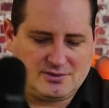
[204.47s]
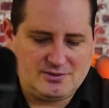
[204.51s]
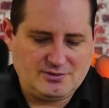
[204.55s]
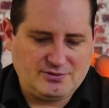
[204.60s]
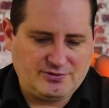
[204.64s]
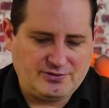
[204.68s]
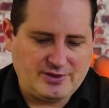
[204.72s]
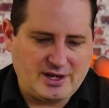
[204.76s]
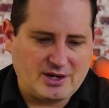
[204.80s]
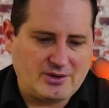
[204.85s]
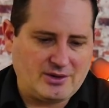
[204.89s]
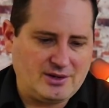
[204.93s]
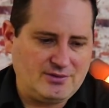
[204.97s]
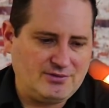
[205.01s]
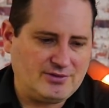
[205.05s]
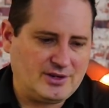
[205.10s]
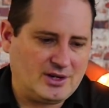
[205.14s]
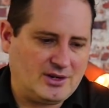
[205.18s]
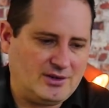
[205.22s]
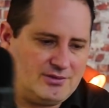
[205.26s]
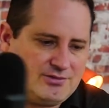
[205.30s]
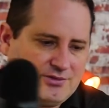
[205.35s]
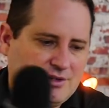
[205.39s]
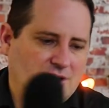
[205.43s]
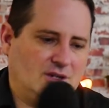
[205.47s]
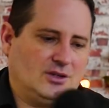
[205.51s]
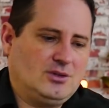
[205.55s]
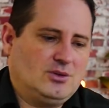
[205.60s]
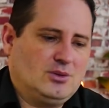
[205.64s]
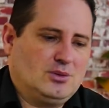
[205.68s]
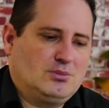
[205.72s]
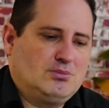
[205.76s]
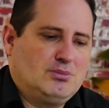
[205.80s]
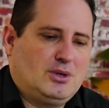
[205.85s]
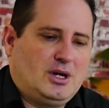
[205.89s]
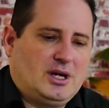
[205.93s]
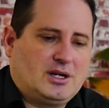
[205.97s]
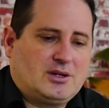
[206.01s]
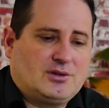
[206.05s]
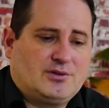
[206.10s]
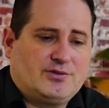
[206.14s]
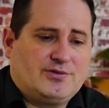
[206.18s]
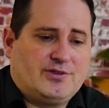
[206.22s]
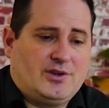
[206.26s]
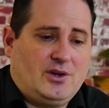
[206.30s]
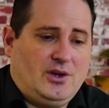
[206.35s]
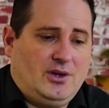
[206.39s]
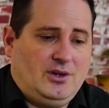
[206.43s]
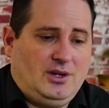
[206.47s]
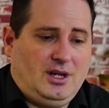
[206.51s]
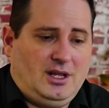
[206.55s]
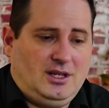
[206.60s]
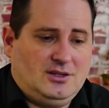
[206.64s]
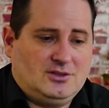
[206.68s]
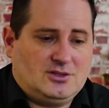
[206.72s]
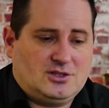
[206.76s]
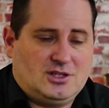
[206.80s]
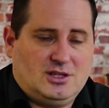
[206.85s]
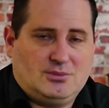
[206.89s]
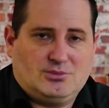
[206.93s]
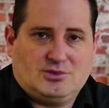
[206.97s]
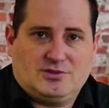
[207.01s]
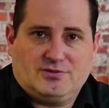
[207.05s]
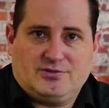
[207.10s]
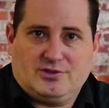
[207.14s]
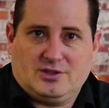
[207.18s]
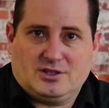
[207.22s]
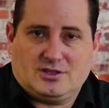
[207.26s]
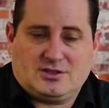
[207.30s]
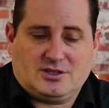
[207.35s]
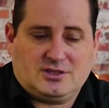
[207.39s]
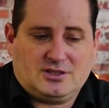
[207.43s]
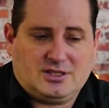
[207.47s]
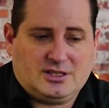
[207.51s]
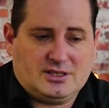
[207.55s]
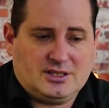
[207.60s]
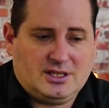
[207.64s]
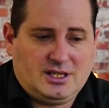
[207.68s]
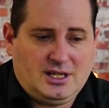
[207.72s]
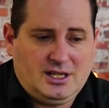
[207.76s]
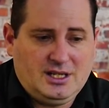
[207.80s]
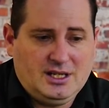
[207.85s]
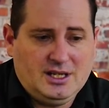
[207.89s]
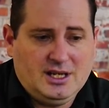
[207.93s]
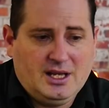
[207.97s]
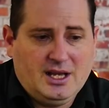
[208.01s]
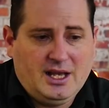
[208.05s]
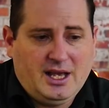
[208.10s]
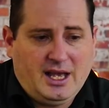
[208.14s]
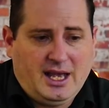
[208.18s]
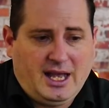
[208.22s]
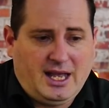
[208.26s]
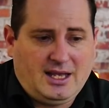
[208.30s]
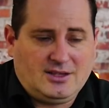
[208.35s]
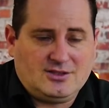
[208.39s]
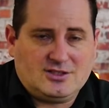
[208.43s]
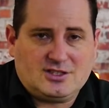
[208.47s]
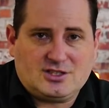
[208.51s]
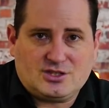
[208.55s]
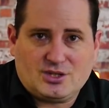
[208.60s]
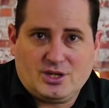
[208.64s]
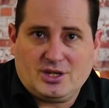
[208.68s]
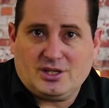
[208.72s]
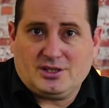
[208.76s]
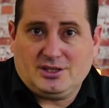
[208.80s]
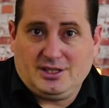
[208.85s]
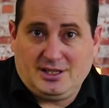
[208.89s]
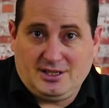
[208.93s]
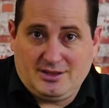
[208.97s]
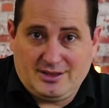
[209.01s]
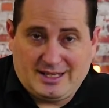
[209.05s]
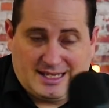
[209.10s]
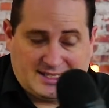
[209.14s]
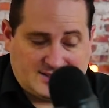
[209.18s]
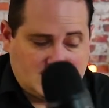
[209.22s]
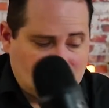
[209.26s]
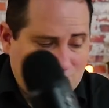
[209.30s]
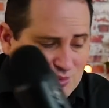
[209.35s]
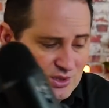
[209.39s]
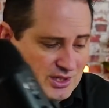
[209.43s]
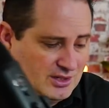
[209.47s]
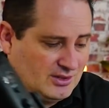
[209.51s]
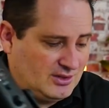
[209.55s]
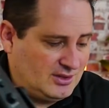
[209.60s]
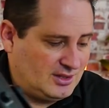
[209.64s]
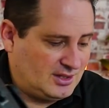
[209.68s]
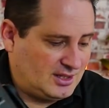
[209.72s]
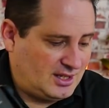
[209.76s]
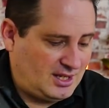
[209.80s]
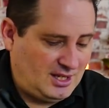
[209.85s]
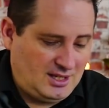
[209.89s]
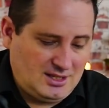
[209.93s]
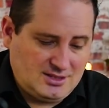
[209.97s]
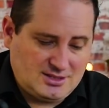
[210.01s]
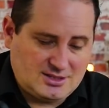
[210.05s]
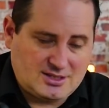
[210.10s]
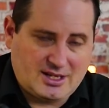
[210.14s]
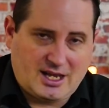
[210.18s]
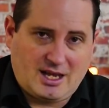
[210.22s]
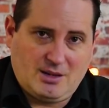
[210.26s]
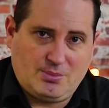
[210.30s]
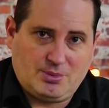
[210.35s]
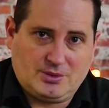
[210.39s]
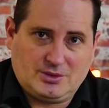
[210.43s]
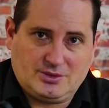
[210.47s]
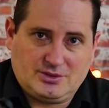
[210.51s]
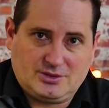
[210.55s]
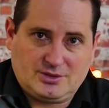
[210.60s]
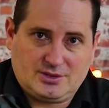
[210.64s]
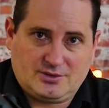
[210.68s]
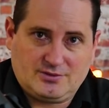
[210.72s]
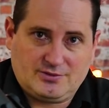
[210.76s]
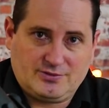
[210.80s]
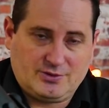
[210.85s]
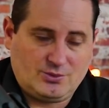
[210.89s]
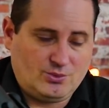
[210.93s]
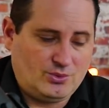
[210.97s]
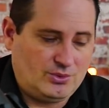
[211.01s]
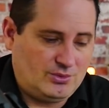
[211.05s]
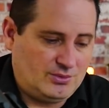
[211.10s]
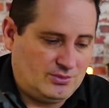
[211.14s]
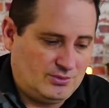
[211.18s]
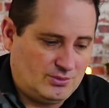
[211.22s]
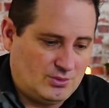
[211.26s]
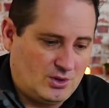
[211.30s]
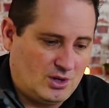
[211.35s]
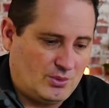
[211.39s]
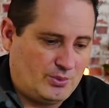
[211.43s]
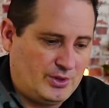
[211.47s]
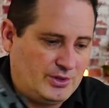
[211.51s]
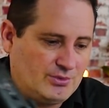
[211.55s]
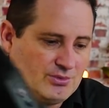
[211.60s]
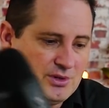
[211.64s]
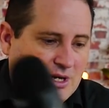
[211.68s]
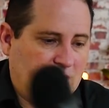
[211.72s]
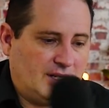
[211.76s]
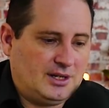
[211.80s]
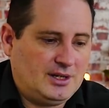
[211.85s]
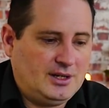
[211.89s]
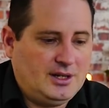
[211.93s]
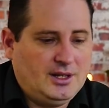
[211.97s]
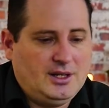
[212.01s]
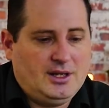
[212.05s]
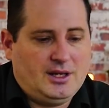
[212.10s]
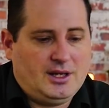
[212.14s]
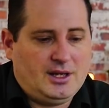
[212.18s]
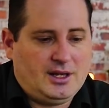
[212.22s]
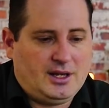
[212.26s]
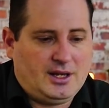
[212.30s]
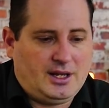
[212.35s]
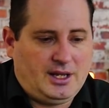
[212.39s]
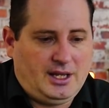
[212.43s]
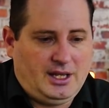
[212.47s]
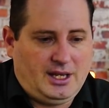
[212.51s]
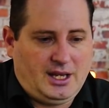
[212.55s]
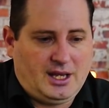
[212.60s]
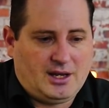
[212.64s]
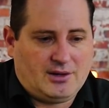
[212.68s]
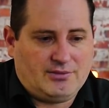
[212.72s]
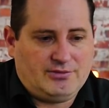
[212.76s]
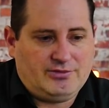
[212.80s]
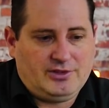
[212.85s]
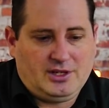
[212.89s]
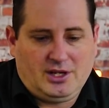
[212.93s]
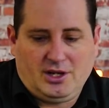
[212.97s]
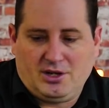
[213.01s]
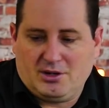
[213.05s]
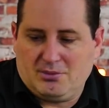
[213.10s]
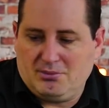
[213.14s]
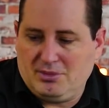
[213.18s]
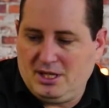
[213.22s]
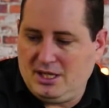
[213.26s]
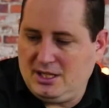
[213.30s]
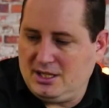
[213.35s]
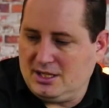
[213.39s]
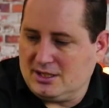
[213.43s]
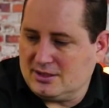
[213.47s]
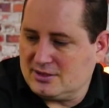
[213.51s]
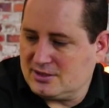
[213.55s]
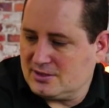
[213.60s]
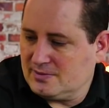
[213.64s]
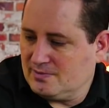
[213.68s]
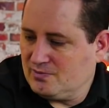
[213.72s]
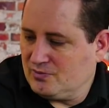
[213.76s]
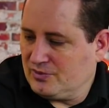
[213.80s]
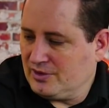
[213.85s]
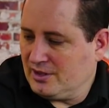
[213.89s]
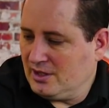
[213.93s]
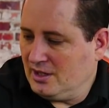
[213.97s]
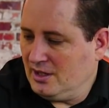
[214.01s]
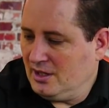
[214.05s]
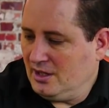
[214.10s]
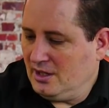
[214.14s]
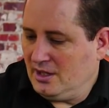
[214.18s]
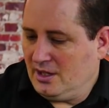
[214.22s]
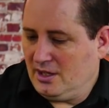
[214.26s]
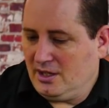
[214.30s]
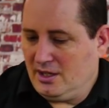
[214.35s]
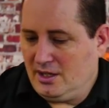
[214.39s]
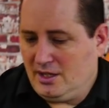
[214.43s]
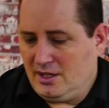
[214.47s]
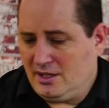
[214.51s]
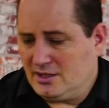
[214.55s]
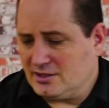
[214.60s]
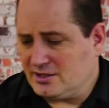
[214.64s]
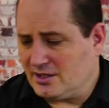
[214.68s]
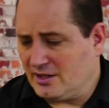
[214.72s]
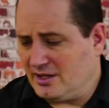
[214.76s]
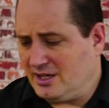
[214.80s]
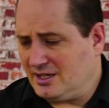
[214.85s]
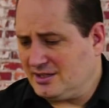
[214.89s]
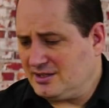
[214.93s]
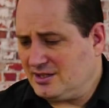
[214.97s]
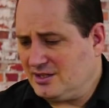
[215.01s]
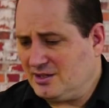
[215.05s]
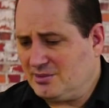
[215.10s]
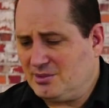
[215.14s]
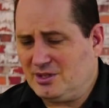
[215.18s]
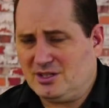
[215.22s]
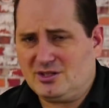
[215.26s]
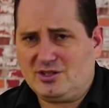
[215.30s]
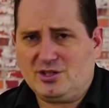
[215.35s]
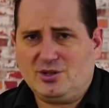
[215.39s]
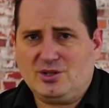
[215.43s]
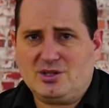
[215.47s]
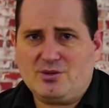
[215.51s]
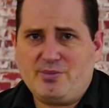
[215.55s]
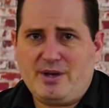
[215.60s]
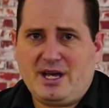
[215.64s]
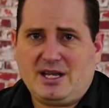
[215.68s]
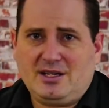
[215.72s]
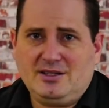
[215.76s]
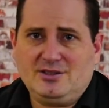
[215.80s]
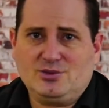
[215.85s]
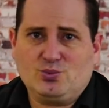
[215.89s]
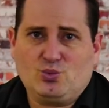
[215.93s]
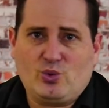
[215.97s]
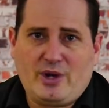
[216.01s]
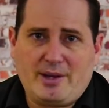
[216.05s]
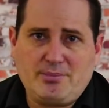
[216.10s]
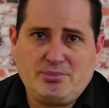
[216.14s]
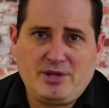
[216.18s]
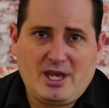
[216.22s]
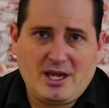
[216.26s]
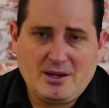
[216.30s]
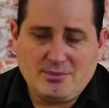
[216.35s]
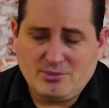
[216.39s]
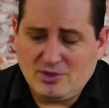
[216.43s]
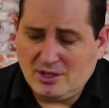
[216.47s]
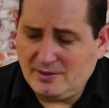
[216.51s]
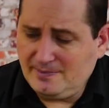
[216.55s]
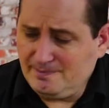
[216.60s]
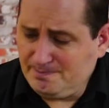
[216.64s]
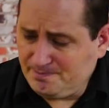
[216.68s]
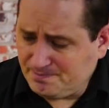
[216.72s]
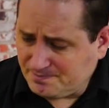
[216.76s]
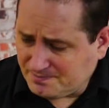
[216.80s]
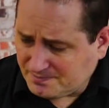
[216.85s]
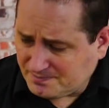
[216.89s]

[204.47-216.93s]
Very good microphone in terms of versatility, and certainly that's one of the key staples for what we run in our video meetings. So the next thing I'm going to talk about is web camera.